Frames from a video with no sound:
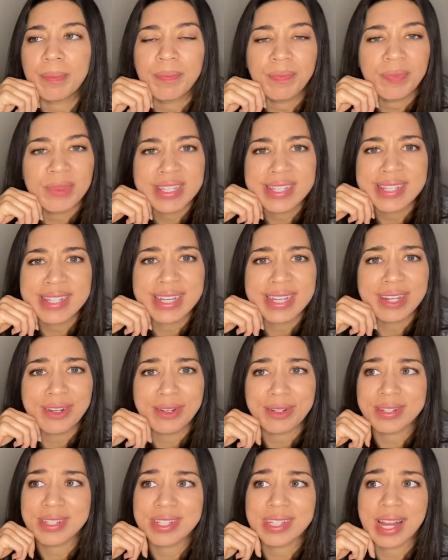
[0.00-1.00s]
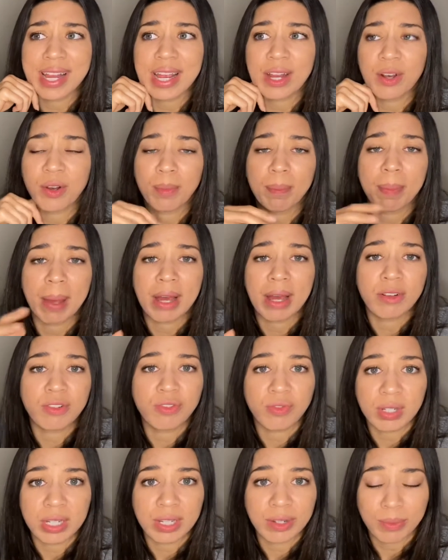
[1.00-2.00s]
city or state or
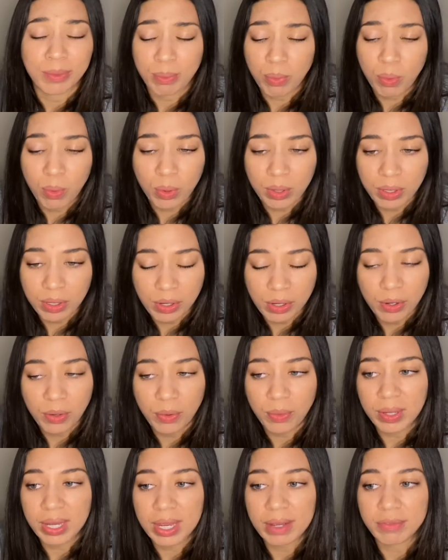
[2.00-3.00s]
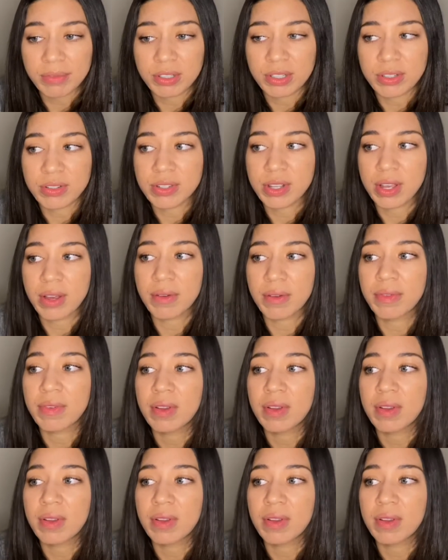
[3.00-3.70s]
boundary or border you create for yourself,